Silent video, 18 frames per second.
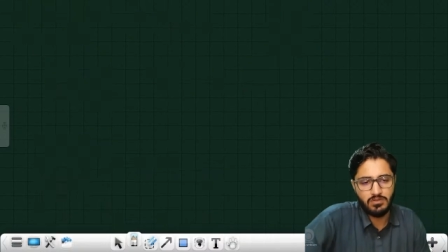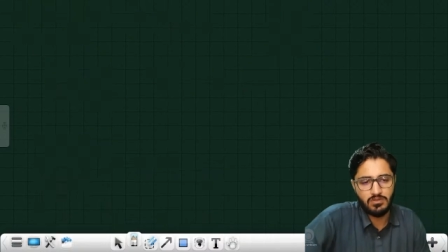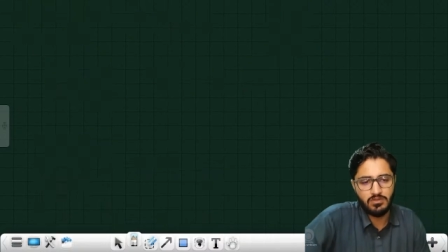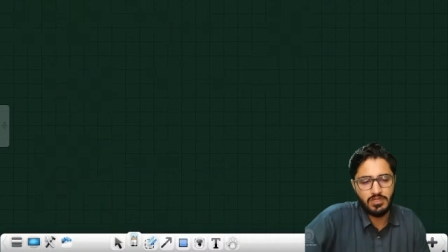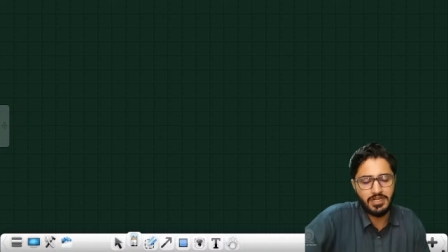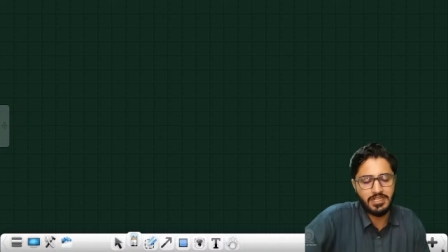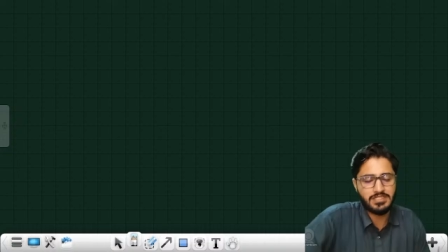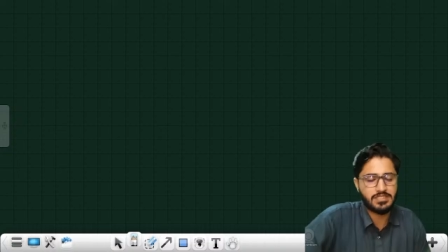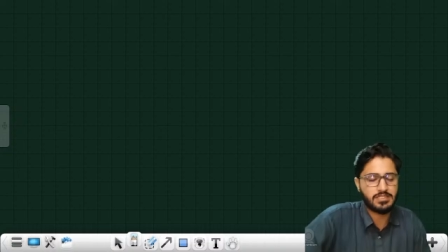
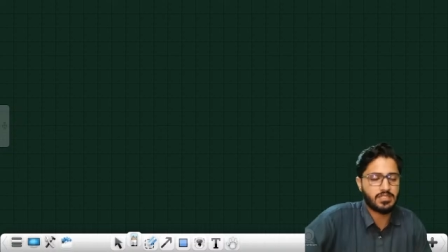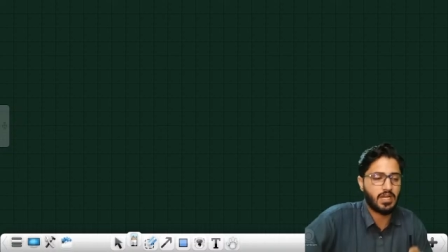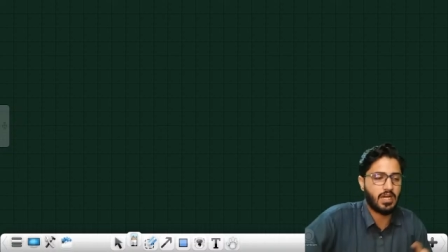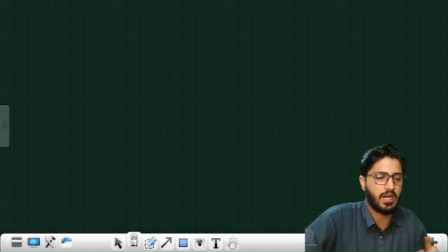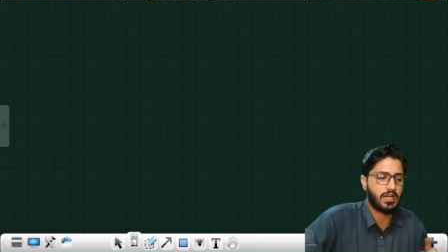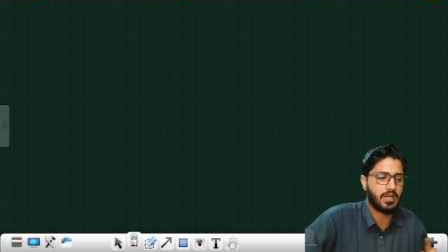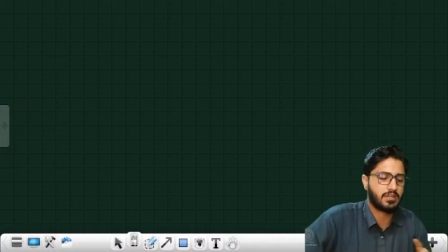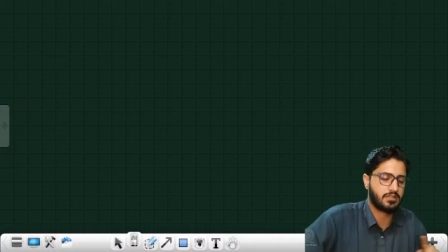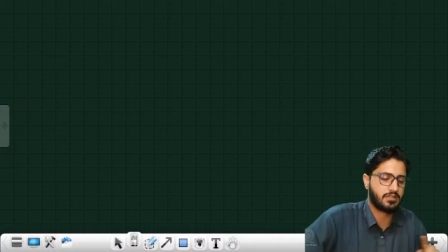let us
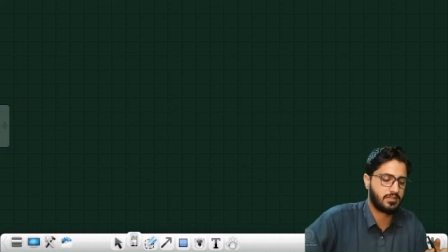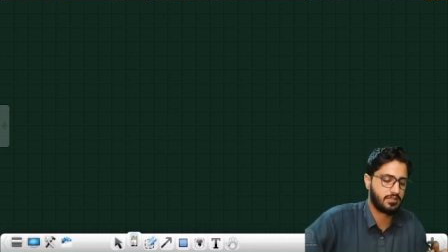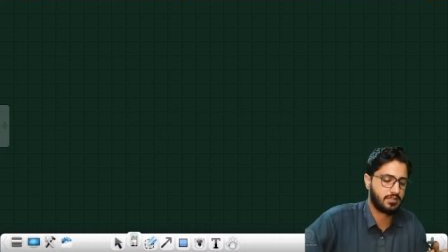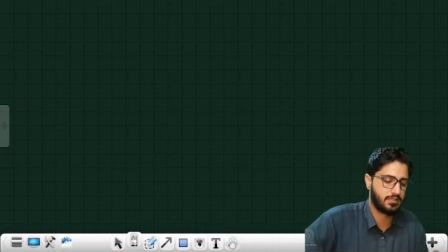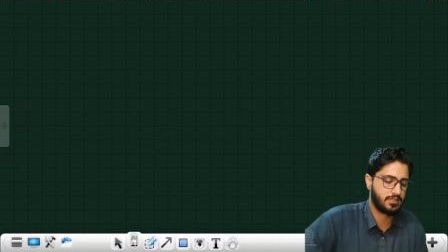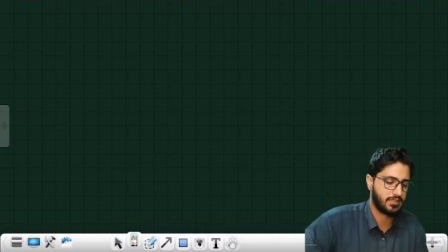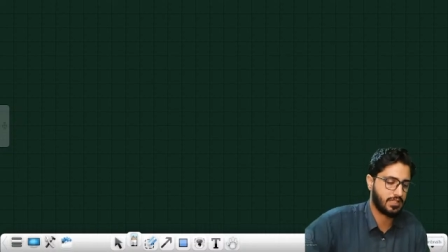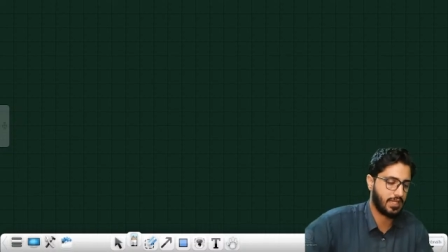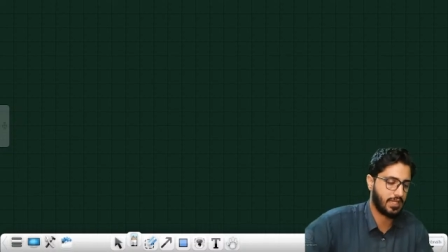start
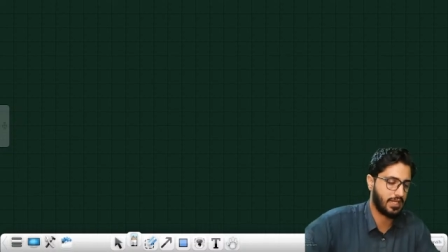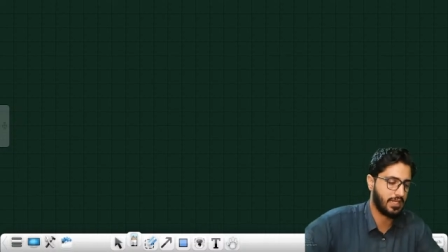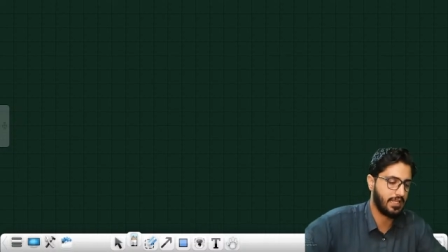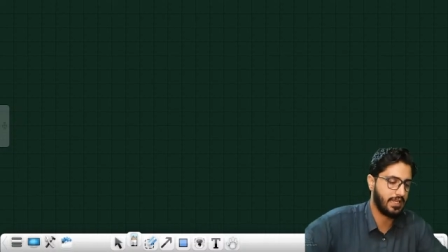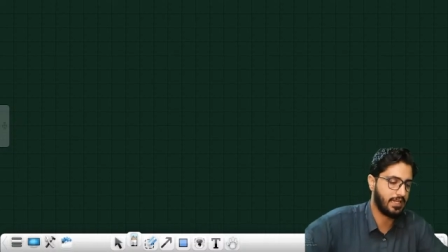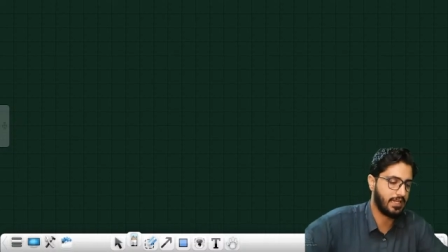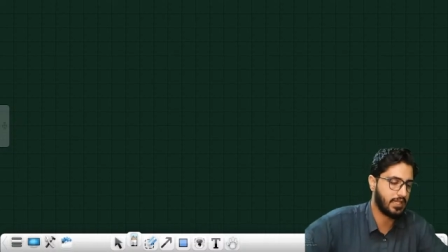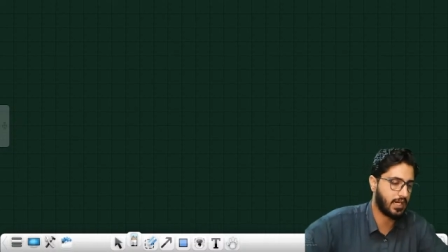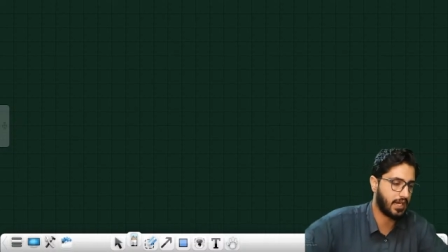the
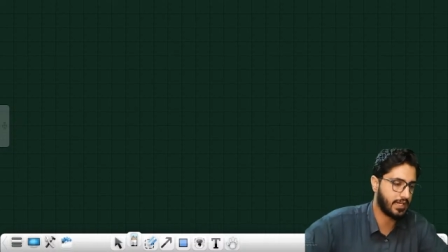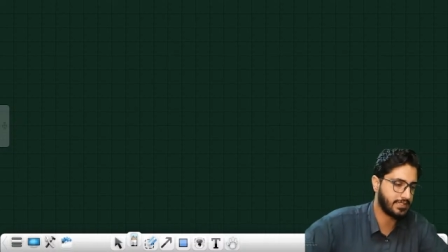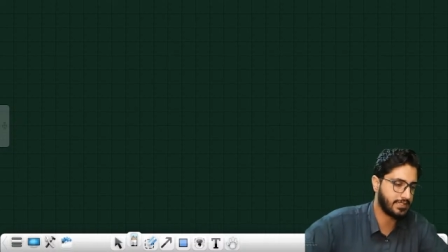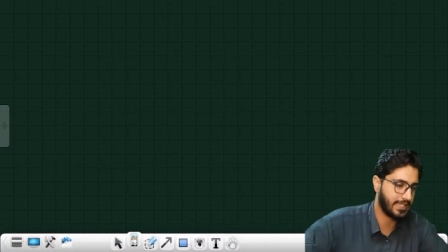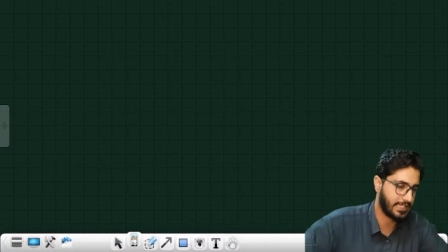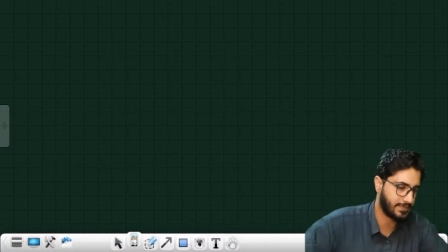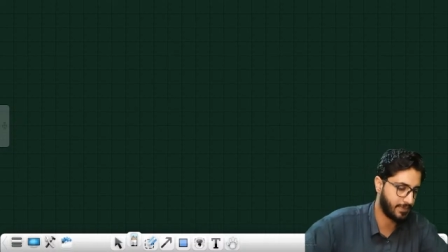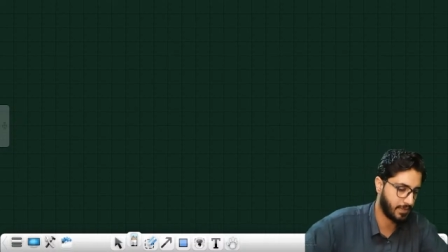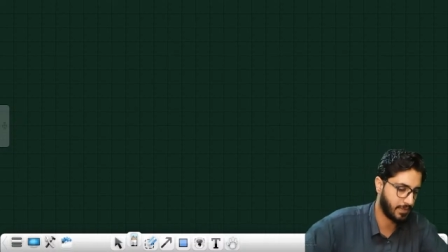Lennard's
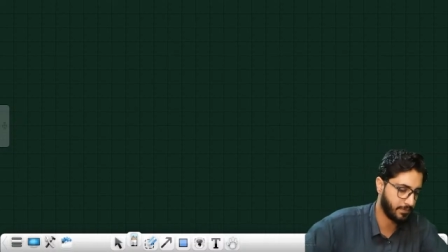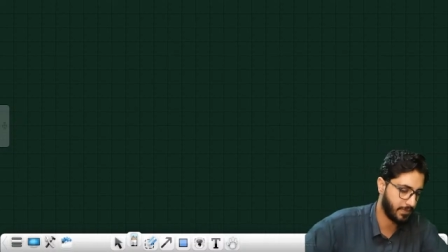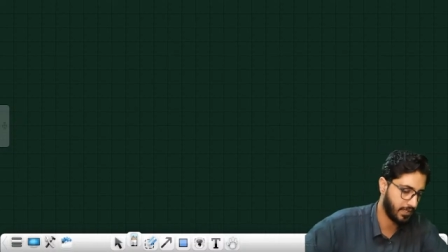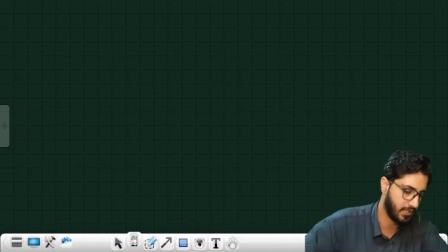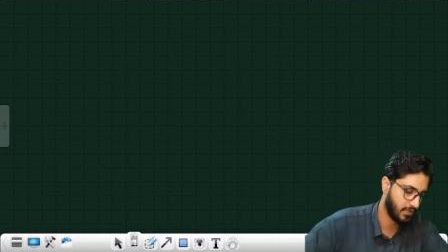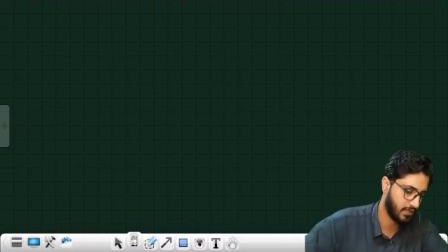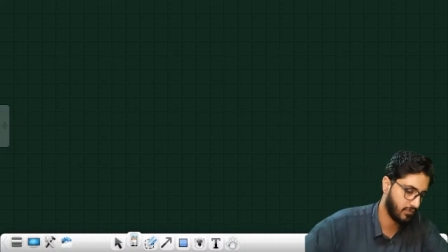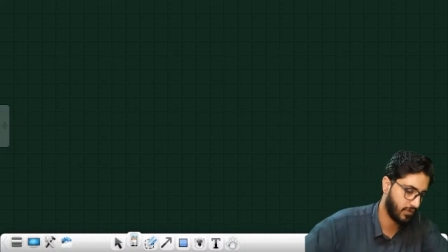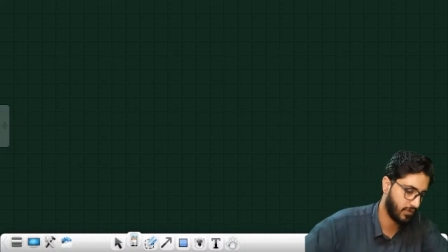
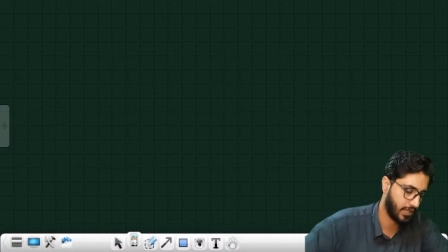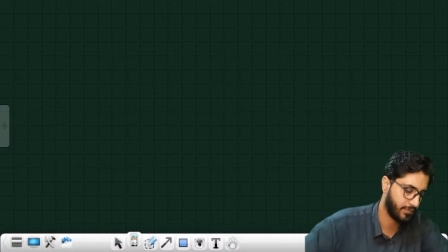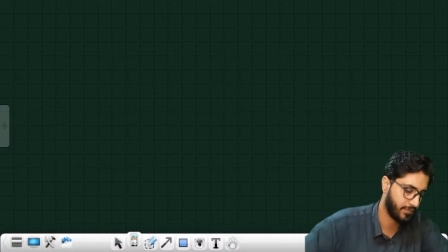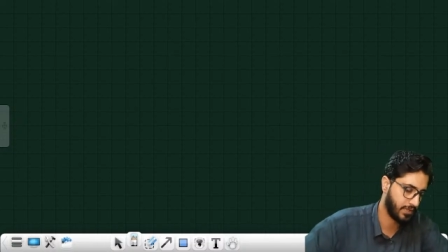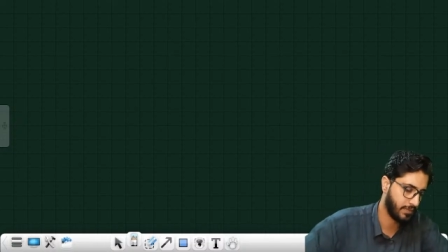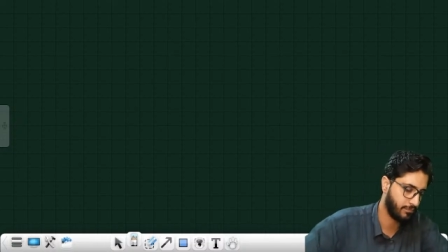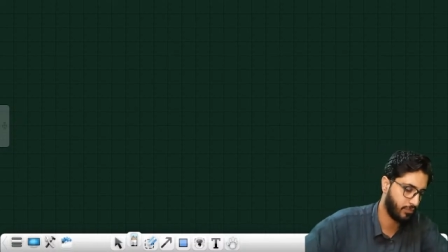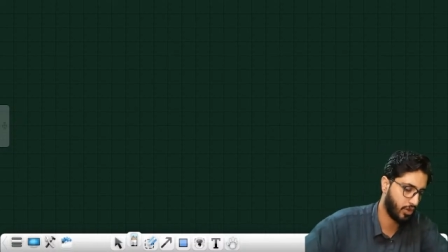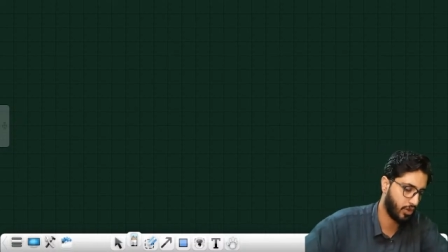experiment. One of
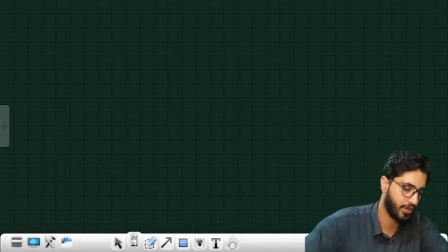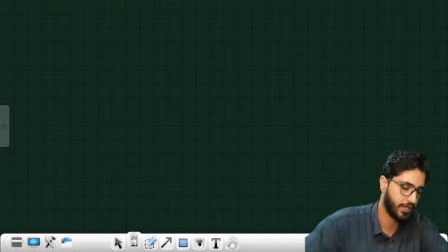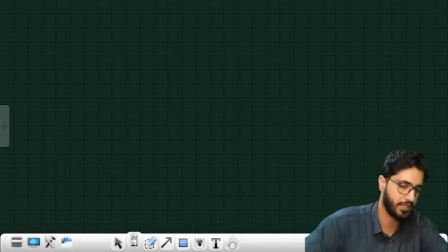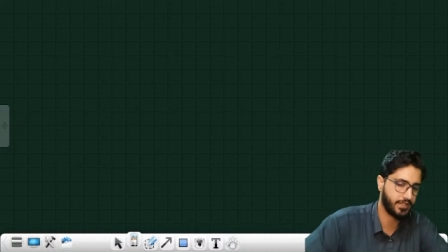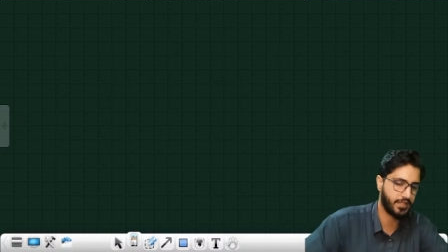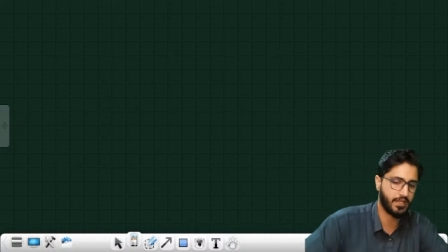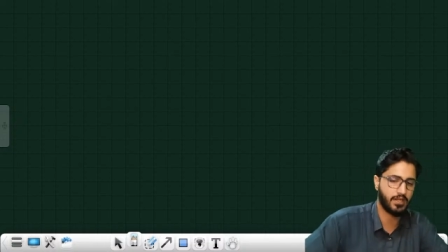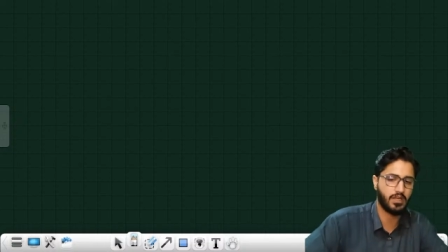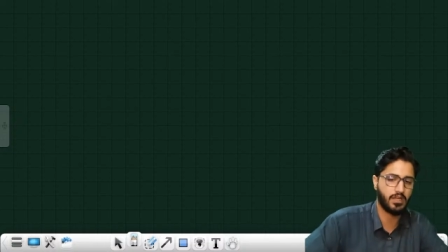the
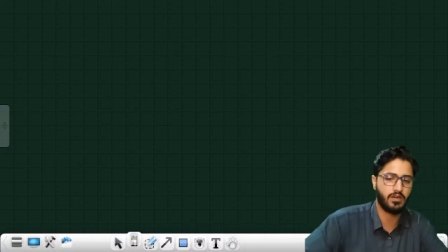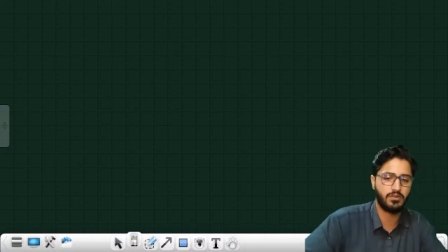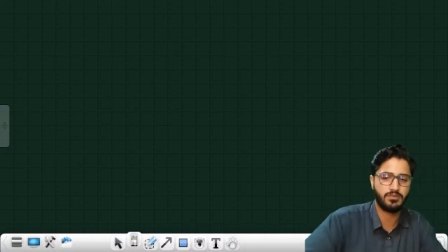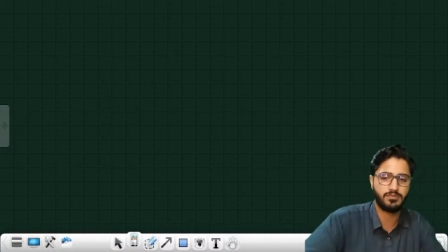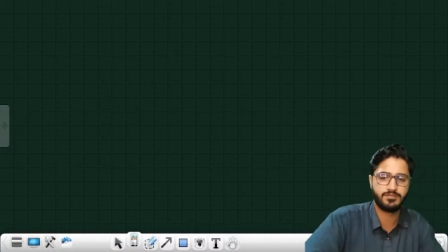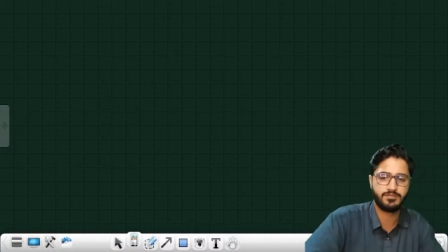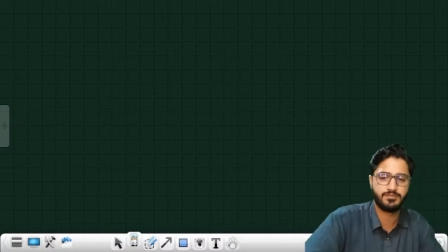important thing now.